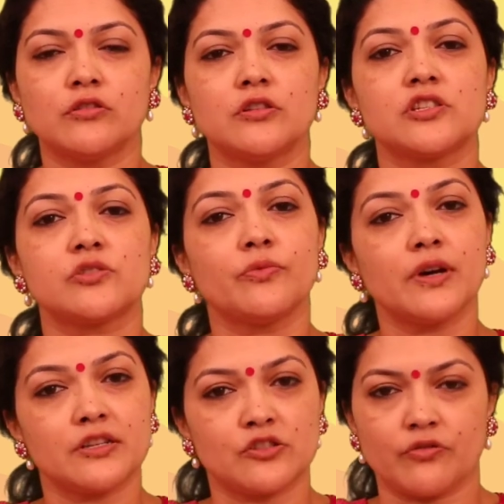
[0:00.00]
on the
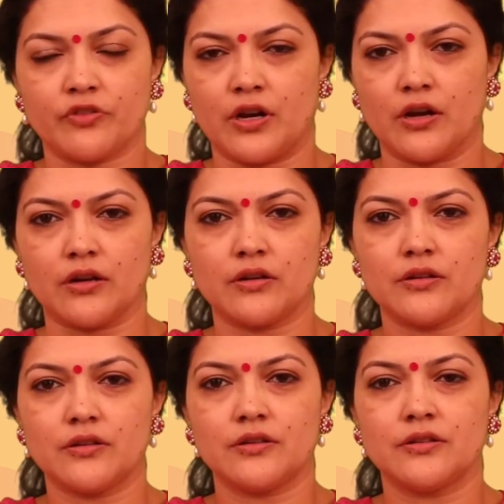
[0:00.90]
swars of a rag.
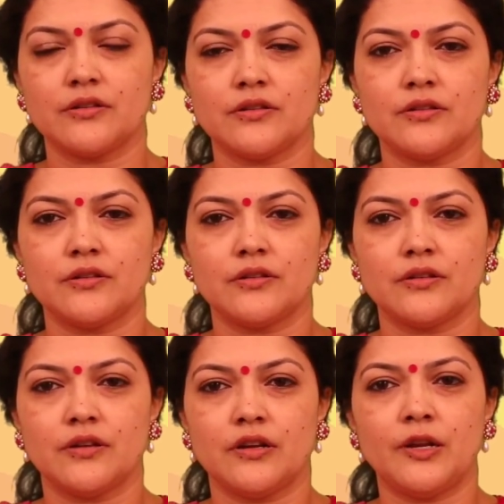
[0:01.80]

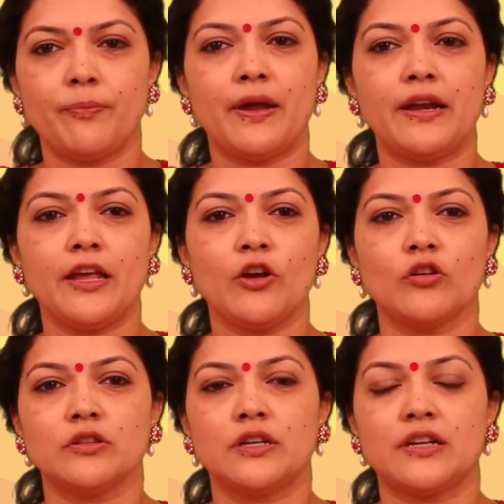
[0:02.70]
Depending
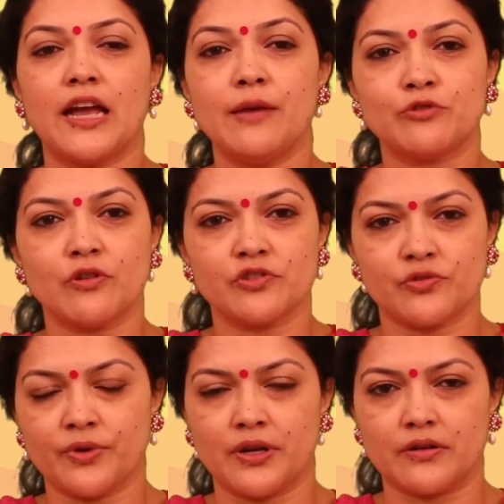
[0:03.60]
on the types of
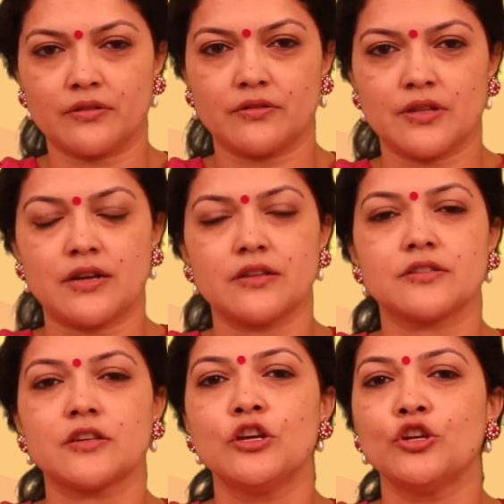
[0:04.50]
swar, that
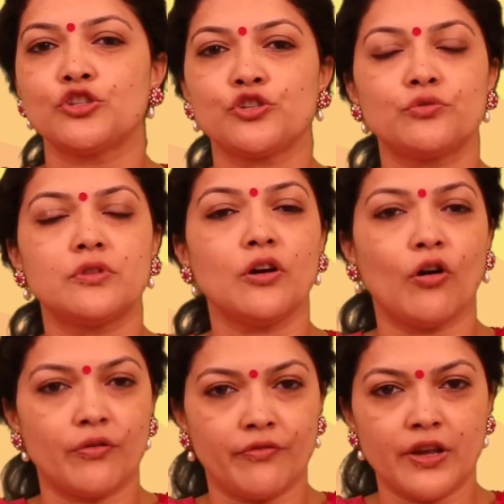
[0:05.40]
is Shuddha
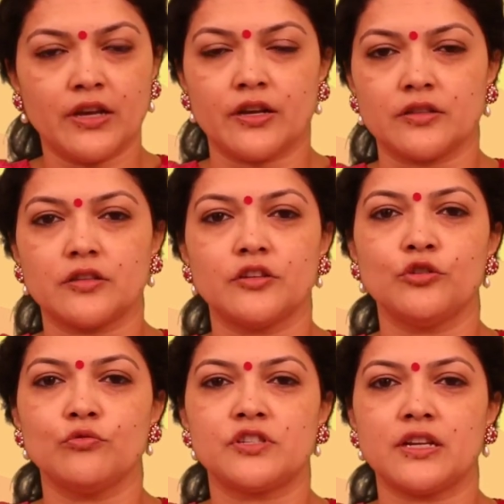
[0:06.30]
or Vikrit
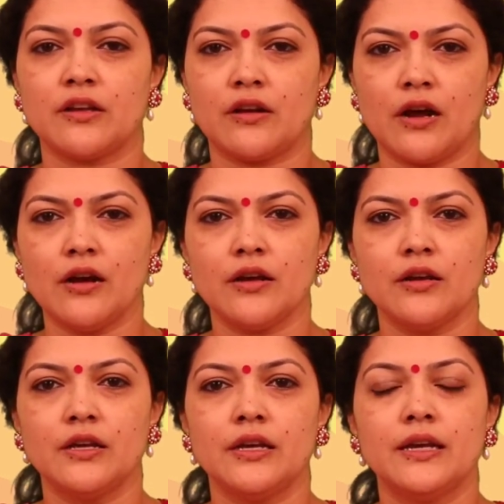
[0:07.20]
used in a rag,
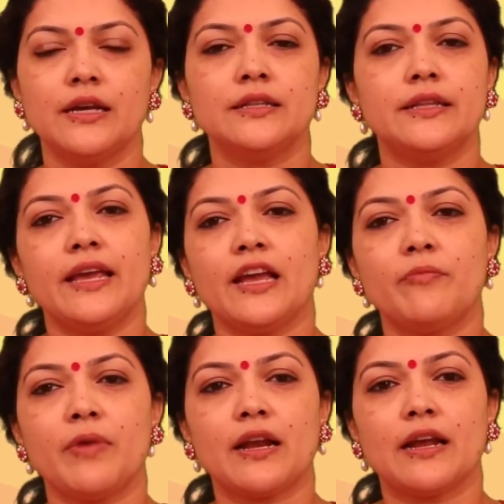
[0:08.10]
they
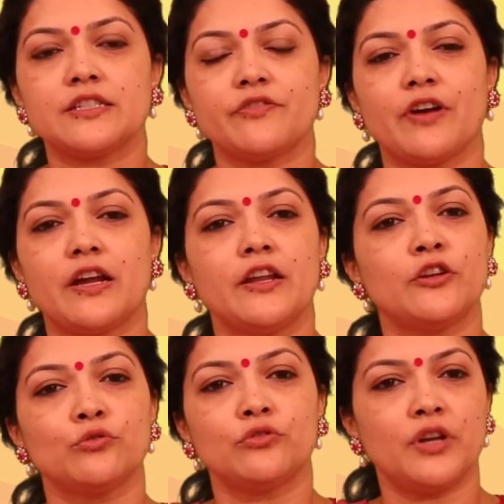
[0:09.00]
can be classified
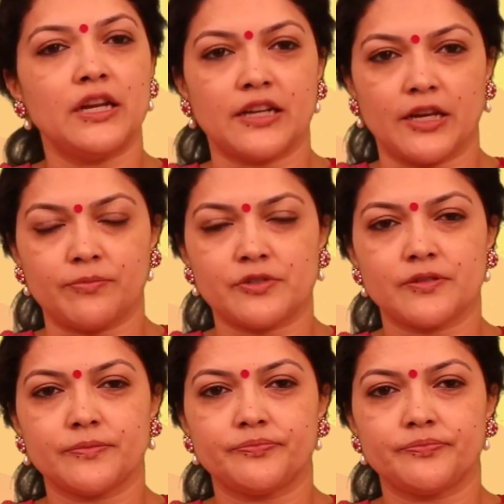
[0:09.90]
into 3 types.